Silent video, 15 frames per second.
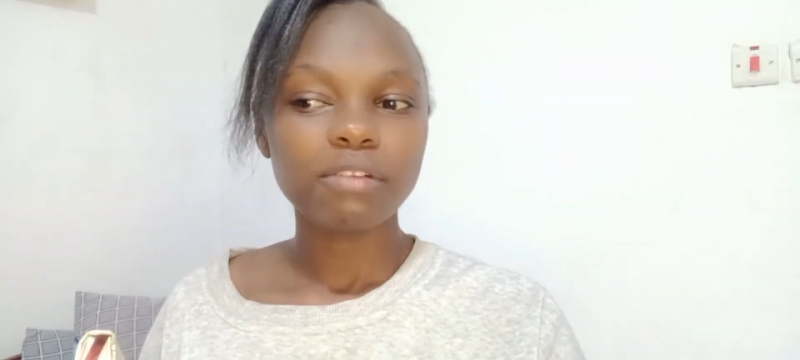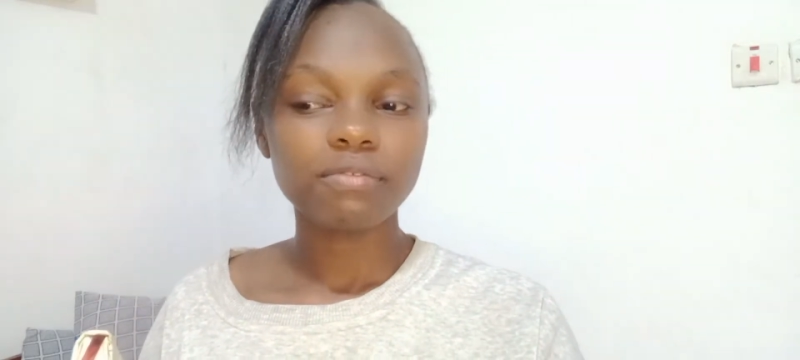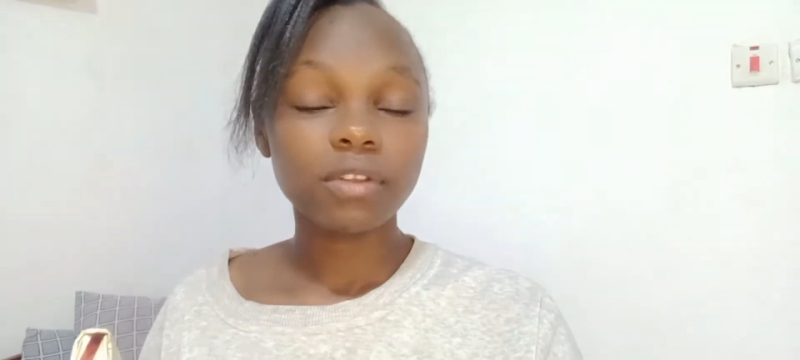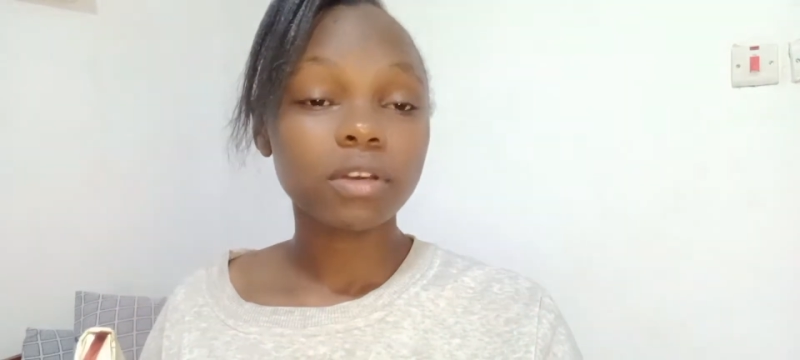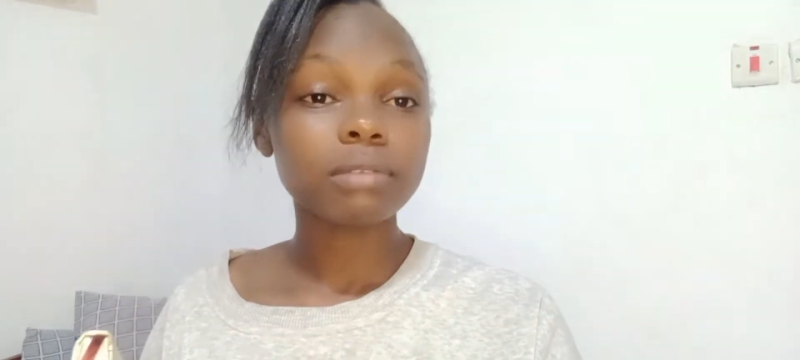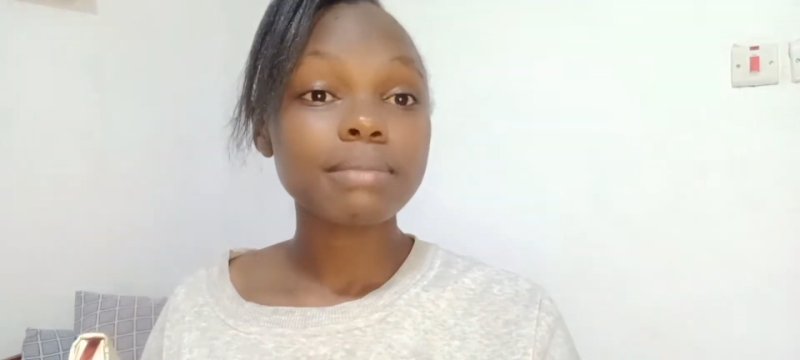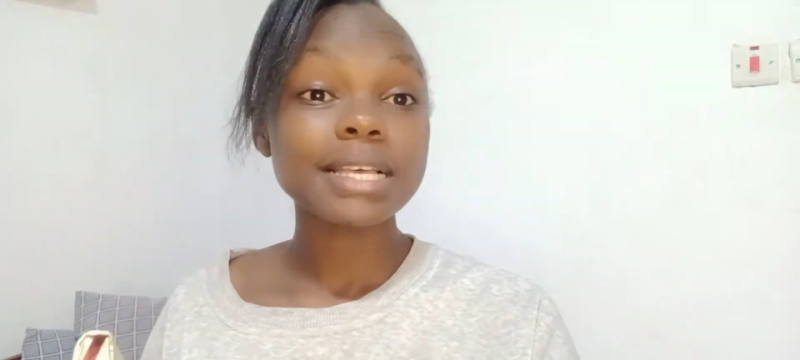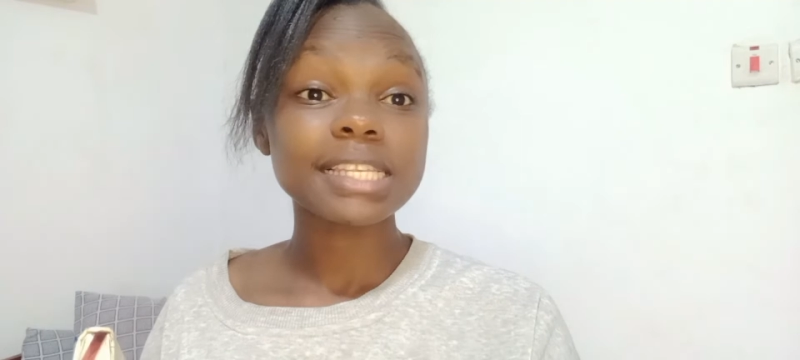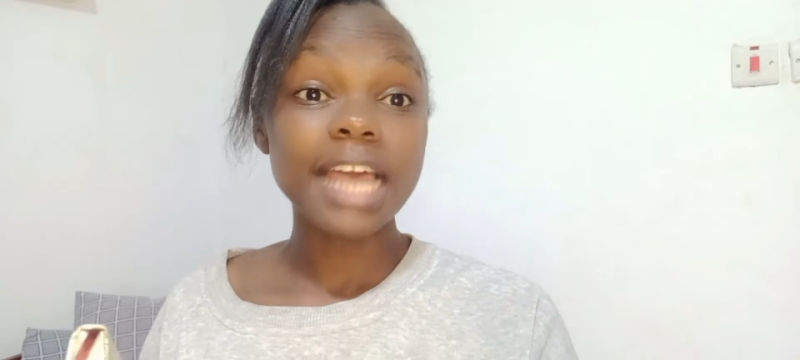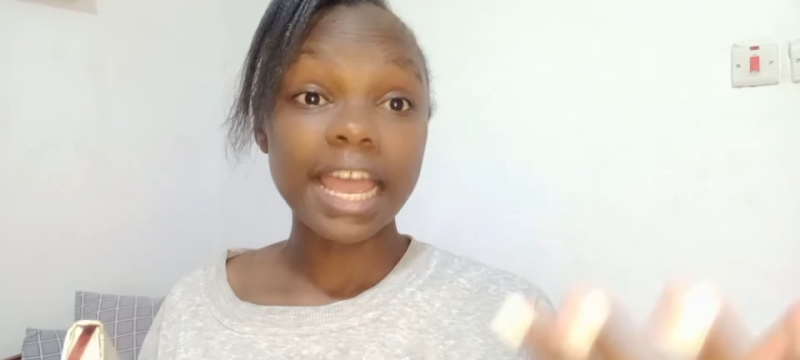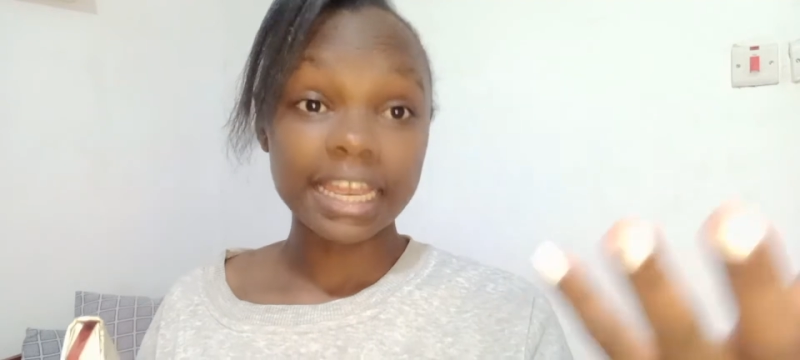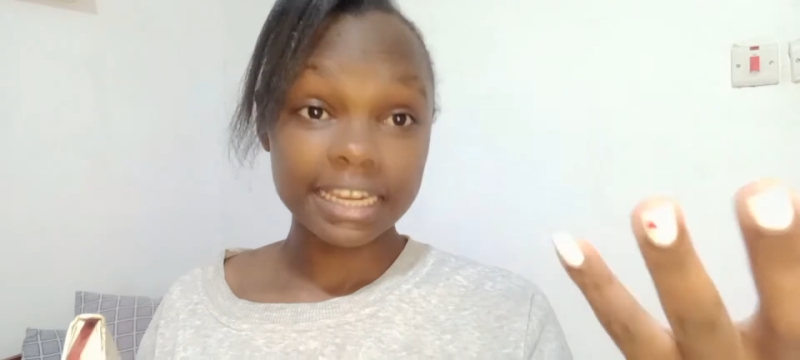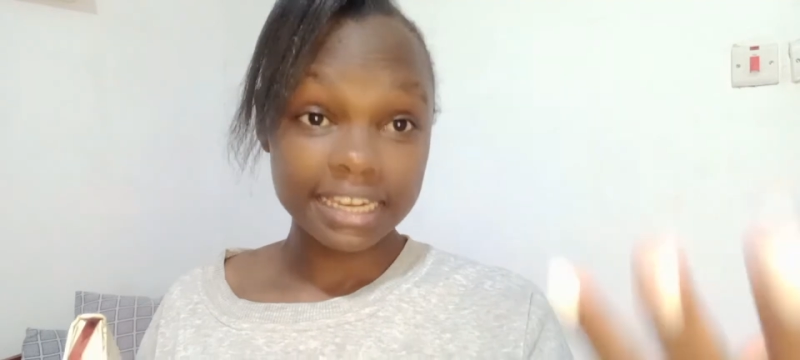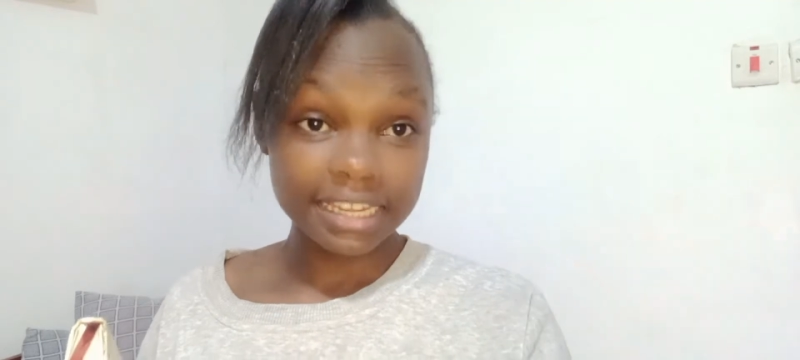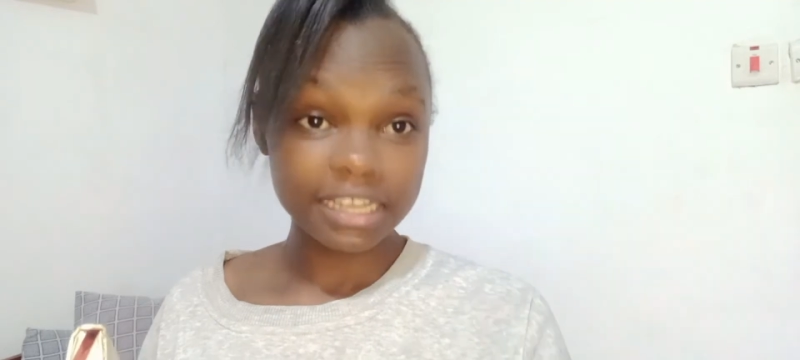Vlogmas
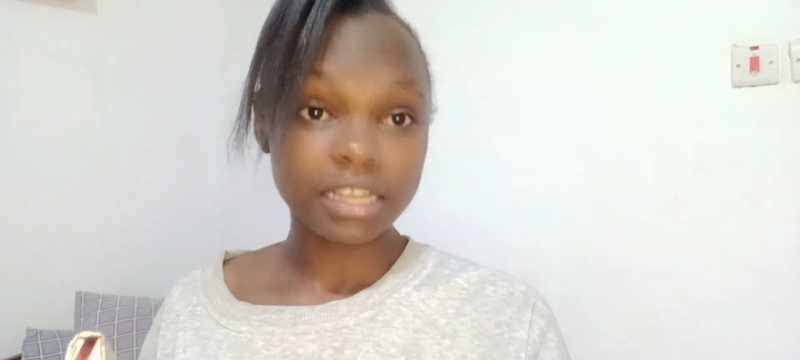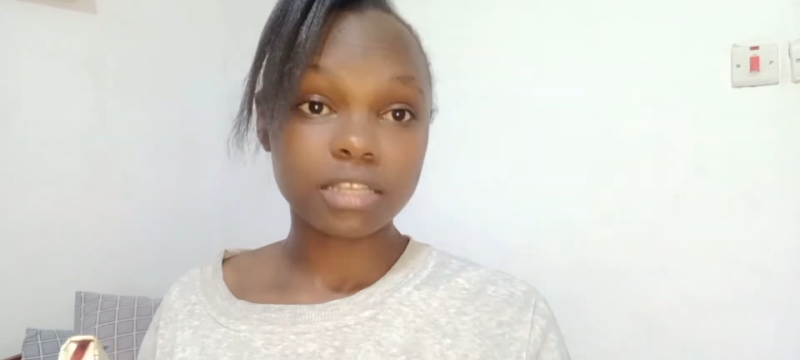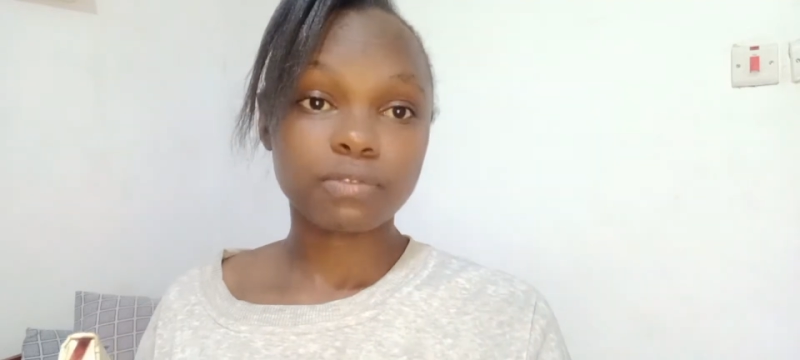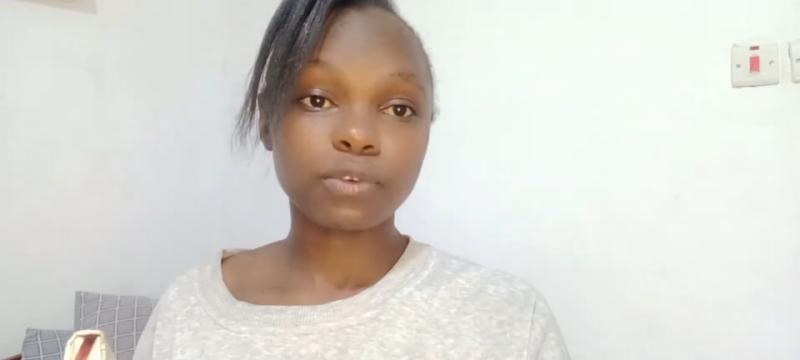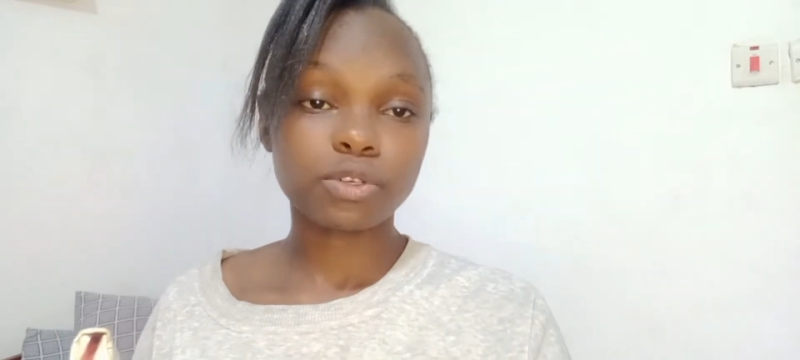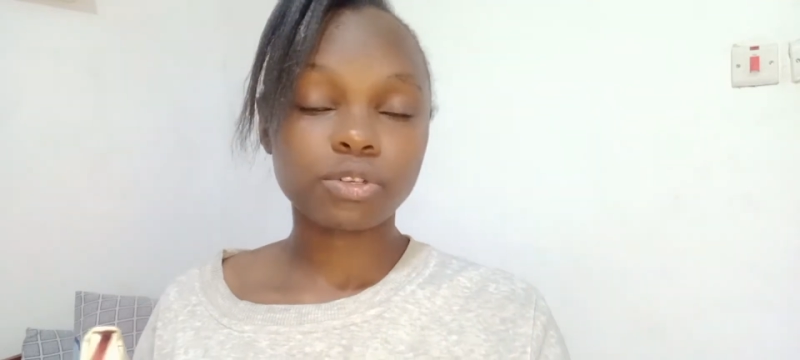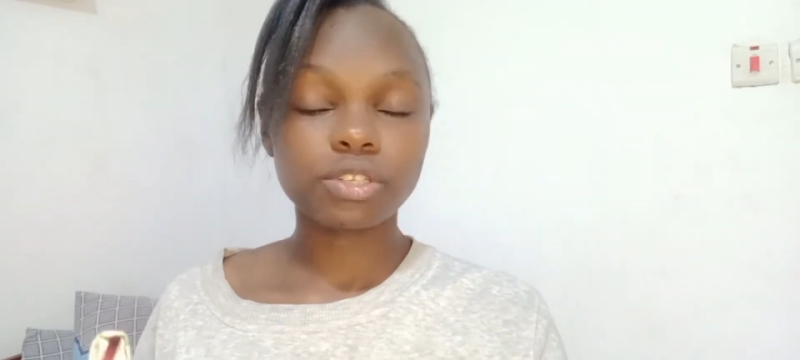ideas for